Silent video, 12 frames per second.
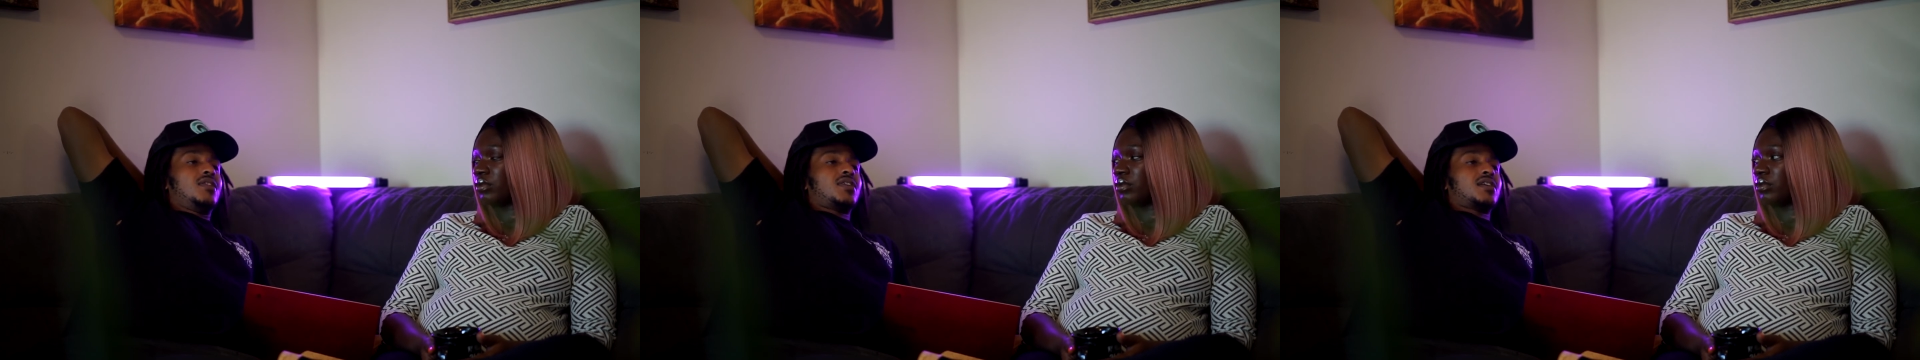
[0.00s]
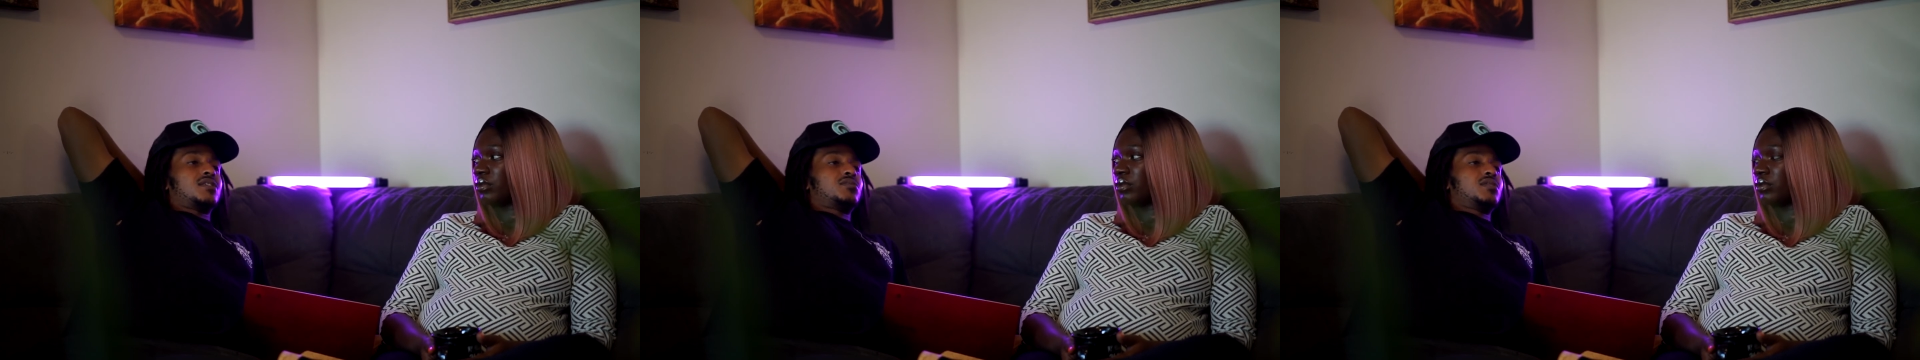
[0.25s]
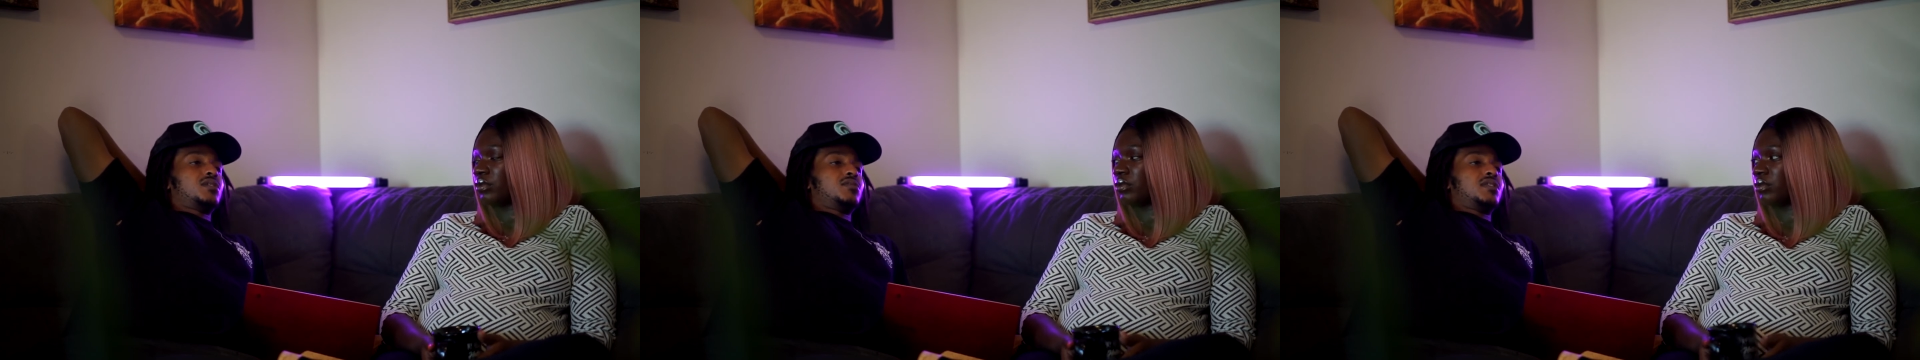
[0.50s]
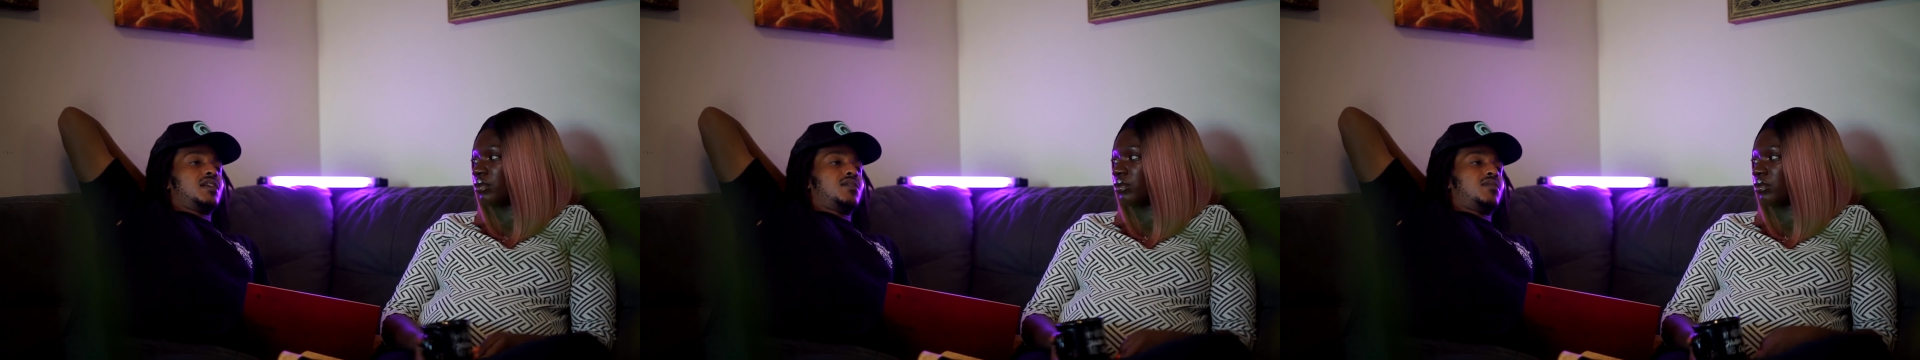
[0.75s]
Speaker 1: Because when he with
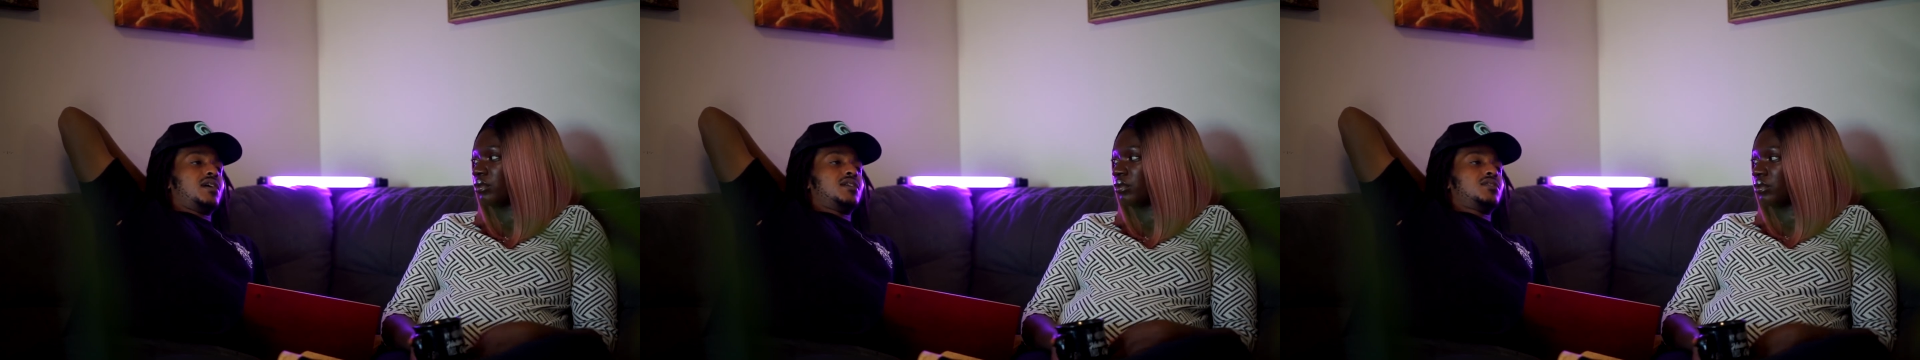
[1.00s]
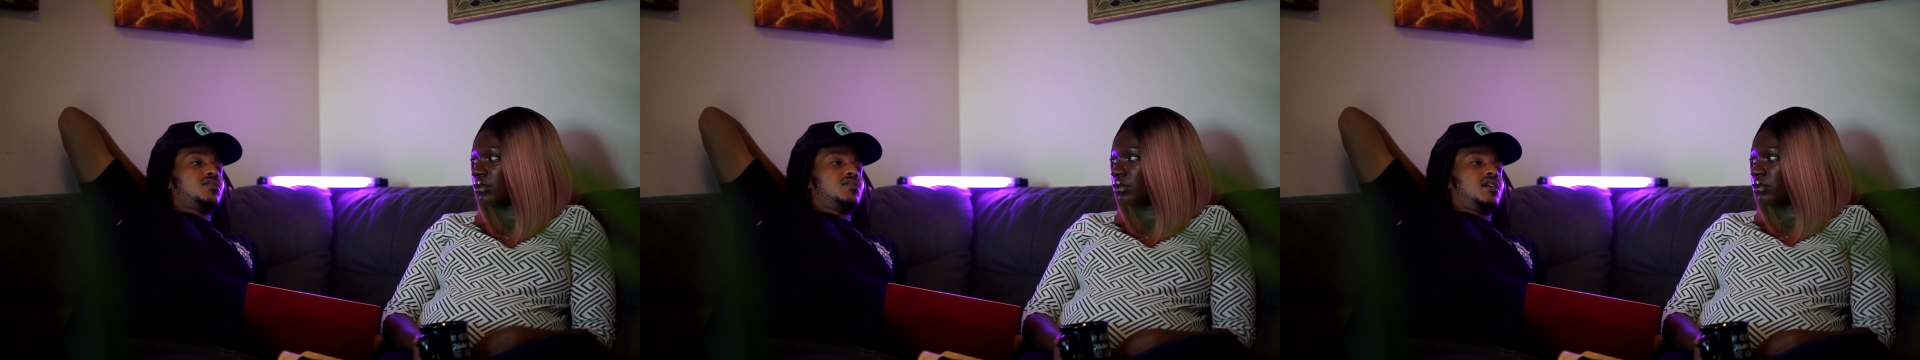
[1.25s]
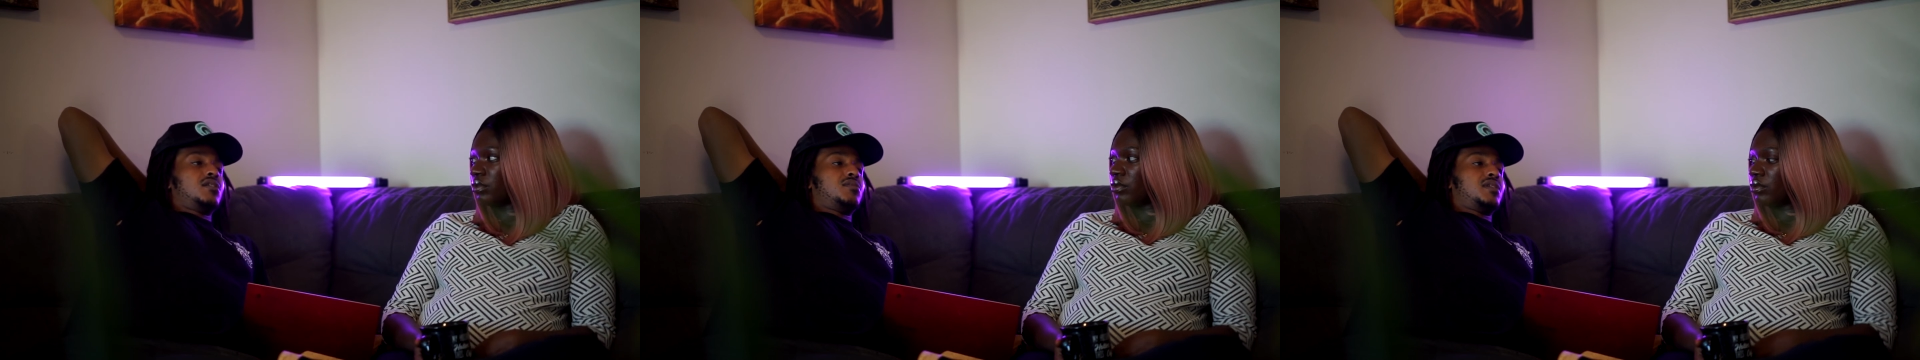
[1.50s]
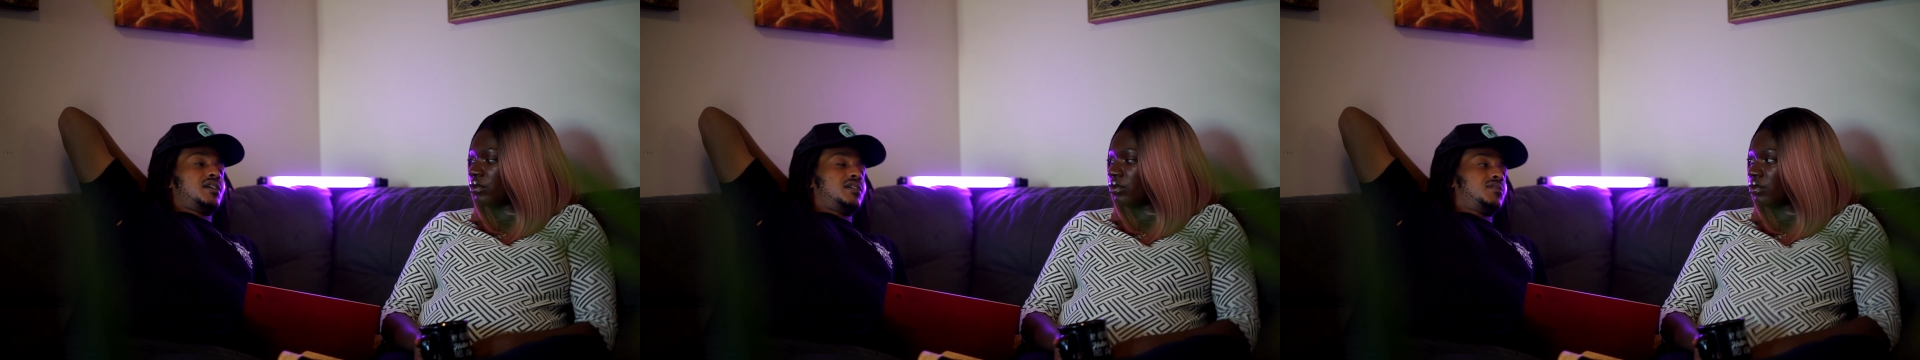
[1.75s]
that white dude, I don't want to
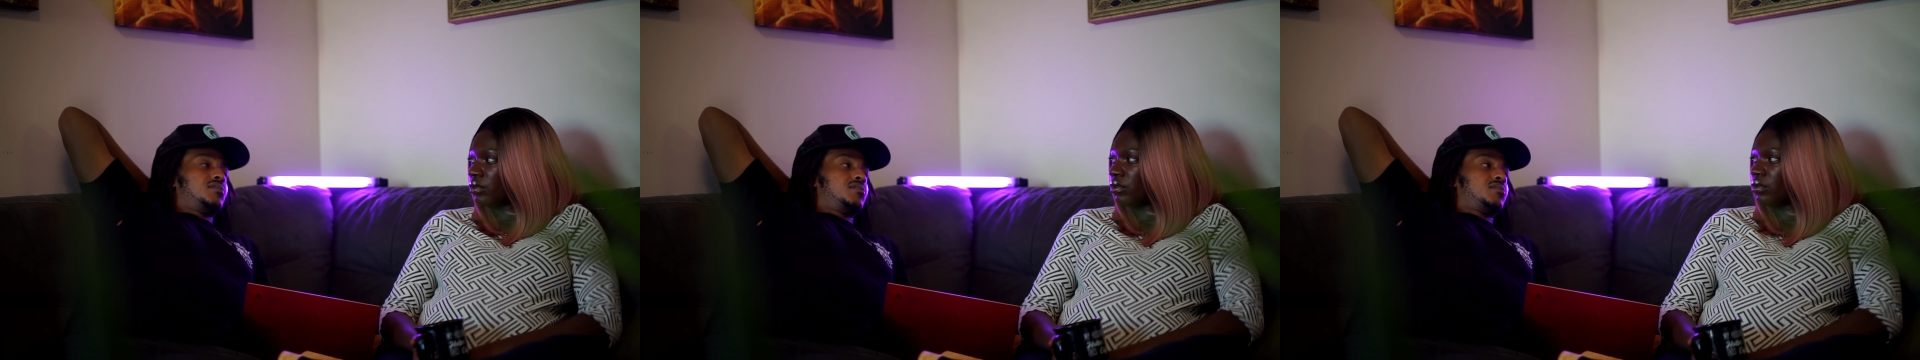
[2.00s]
hear